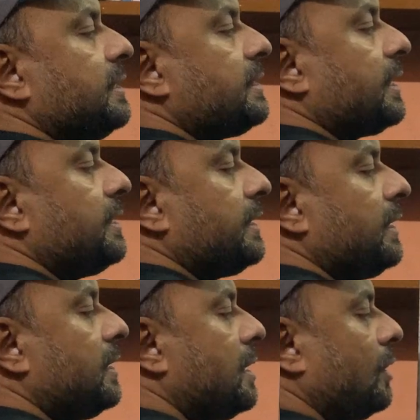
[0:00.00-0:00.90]
in the
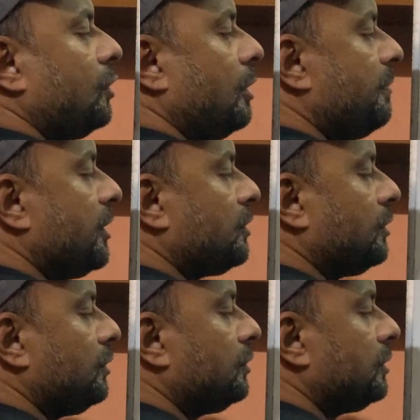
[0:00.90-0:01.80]
country, government
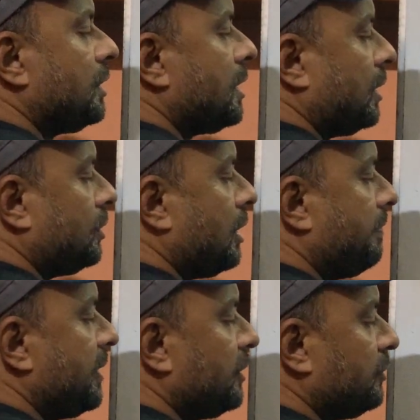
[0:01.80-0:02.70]
will
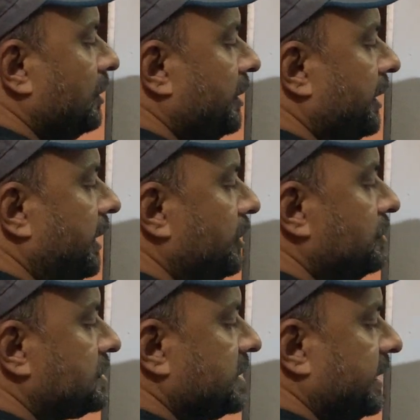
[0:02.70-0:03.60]

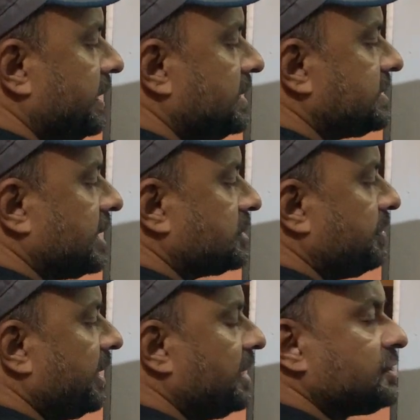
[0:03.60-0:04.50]
reduce its
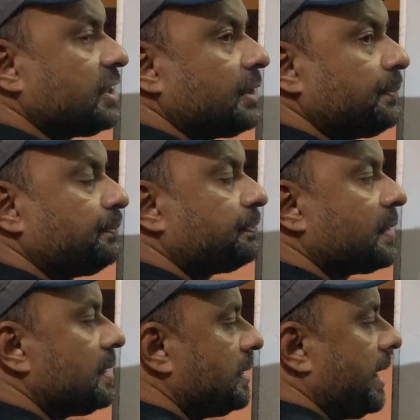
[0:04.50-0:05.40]
expenditure,
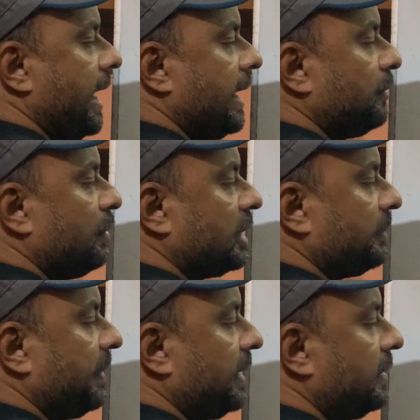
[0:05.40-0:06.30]
and what
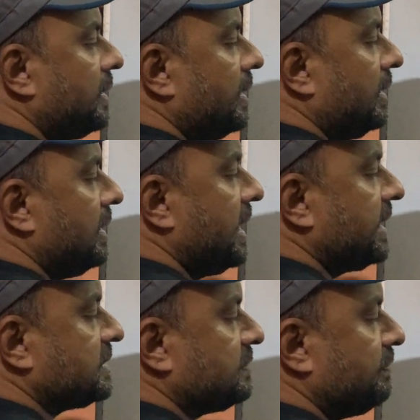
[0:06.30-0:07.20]
happen?
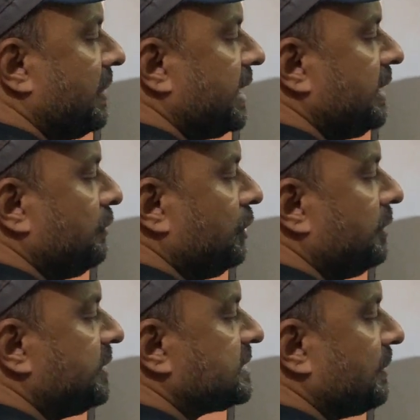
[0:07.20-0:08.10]
Less money will
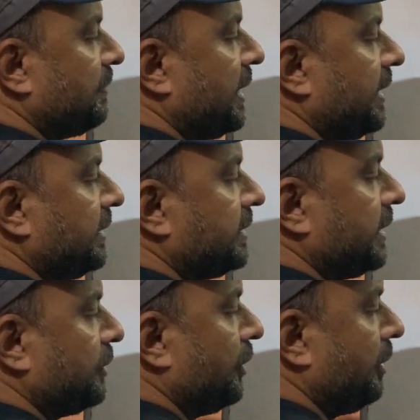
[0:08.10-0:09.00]
be supplied in the
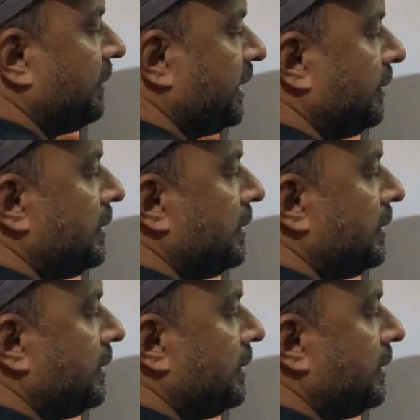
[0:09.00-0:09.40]
economy